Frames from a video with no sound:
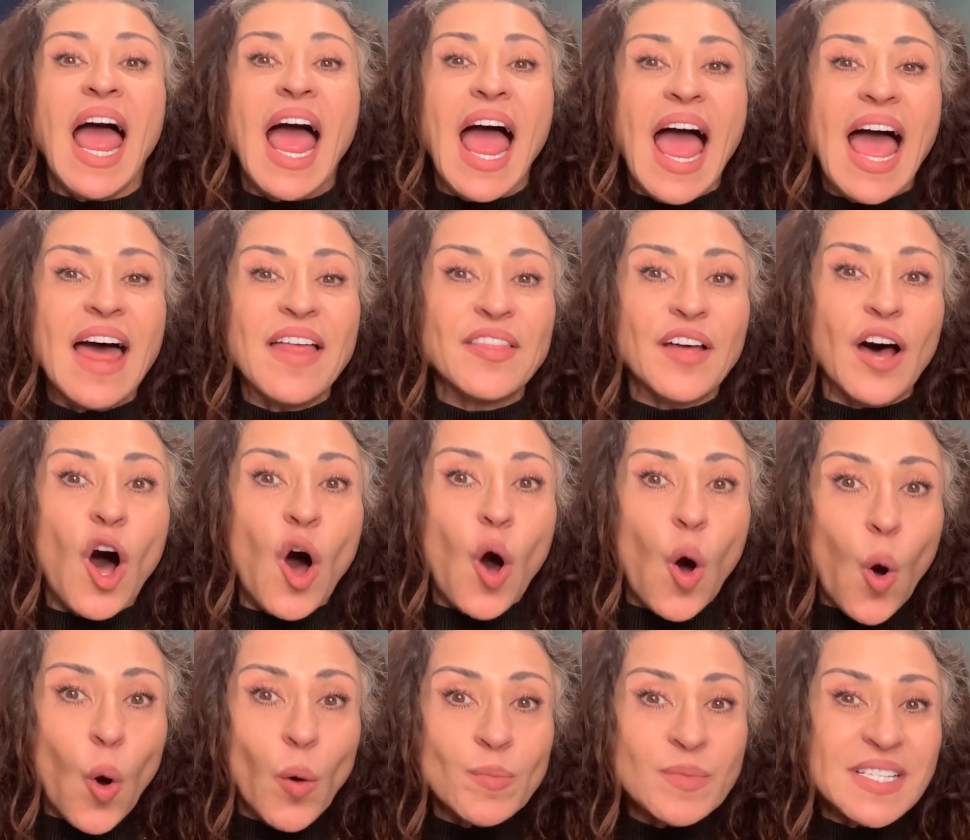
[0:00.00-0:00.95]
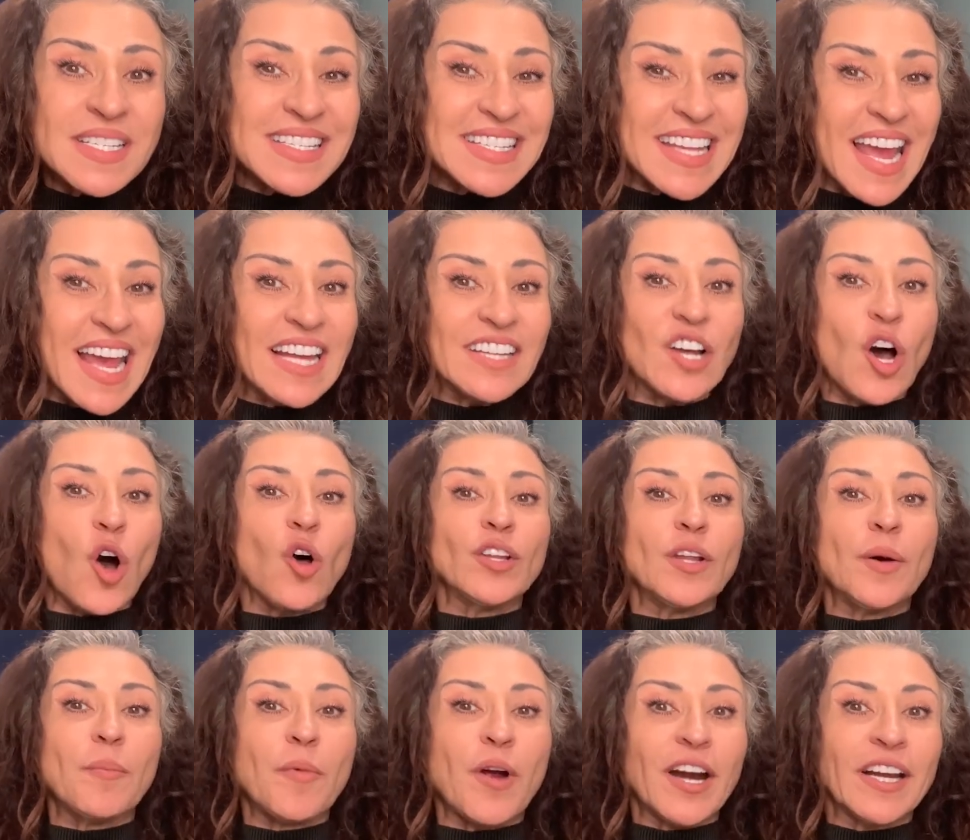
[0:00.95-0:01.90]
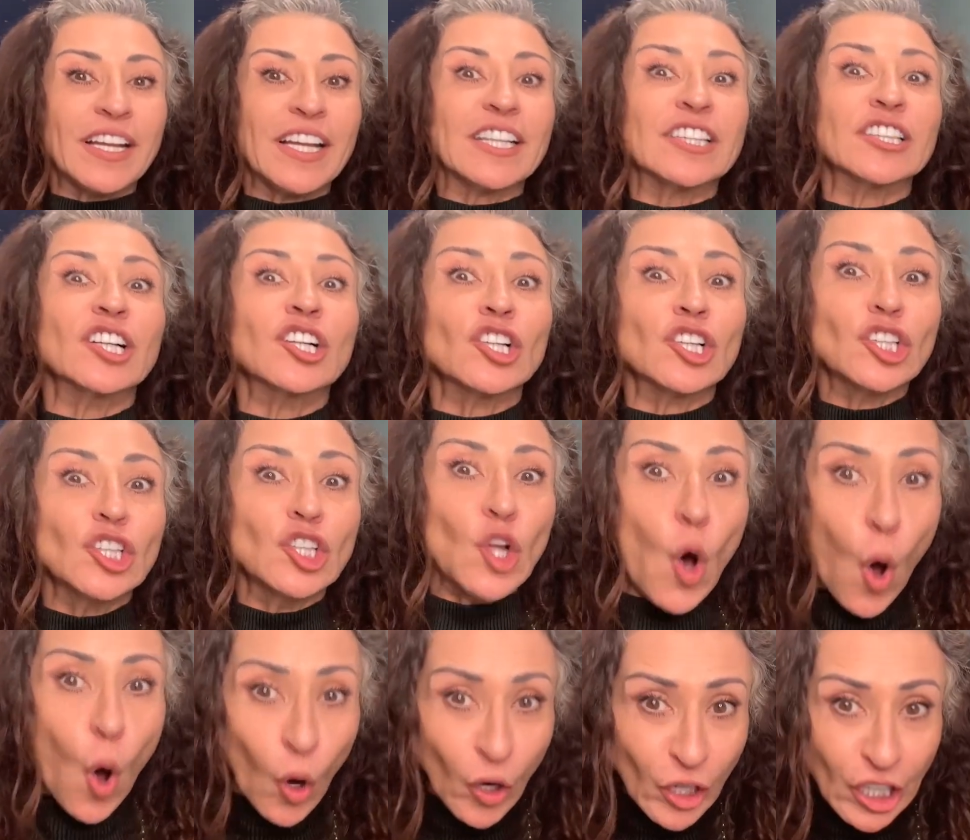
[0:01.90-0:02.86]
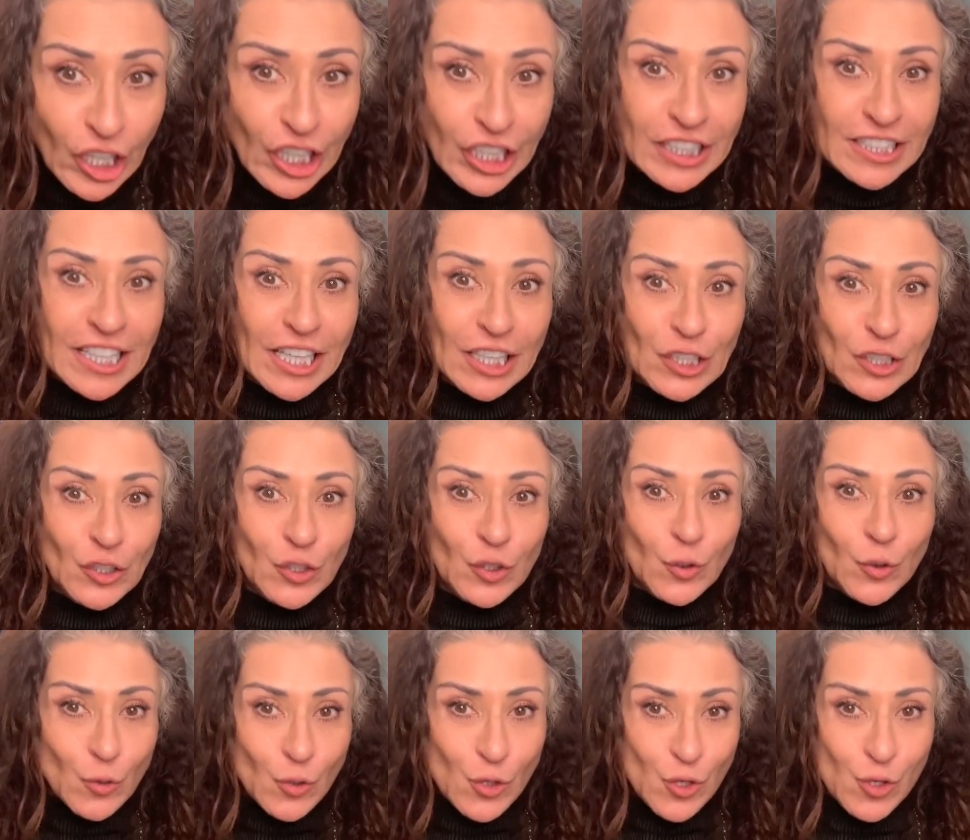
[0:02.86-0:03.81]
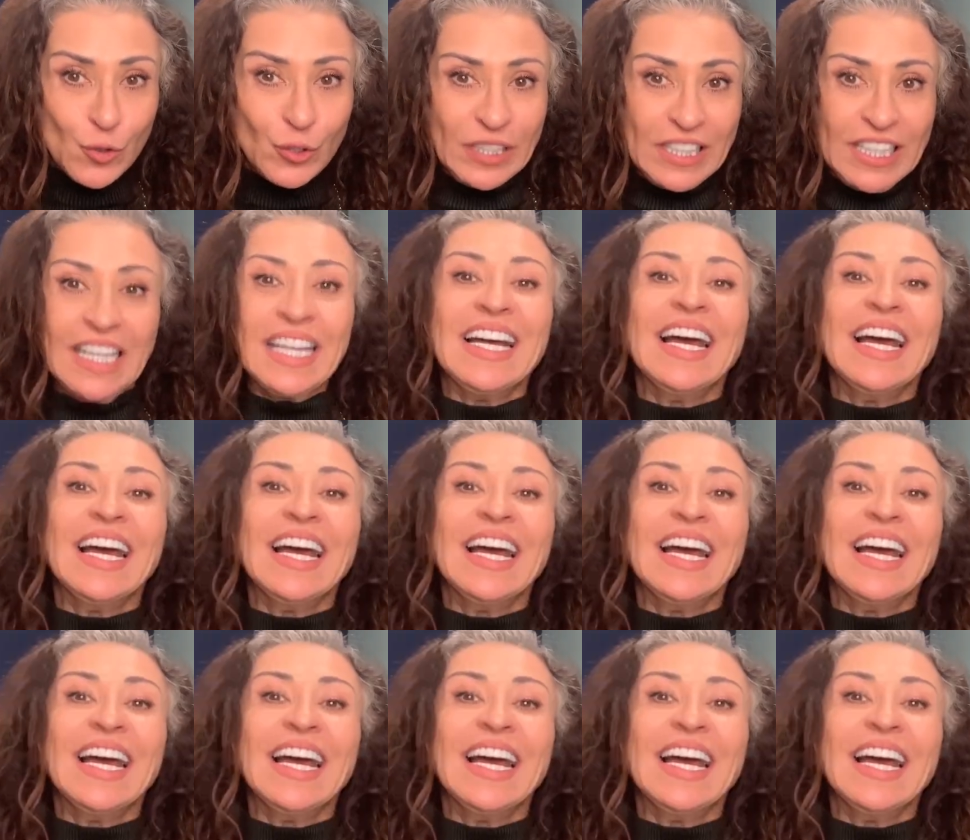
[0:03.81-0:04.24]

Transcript: and the homes stayed on the market longer than usually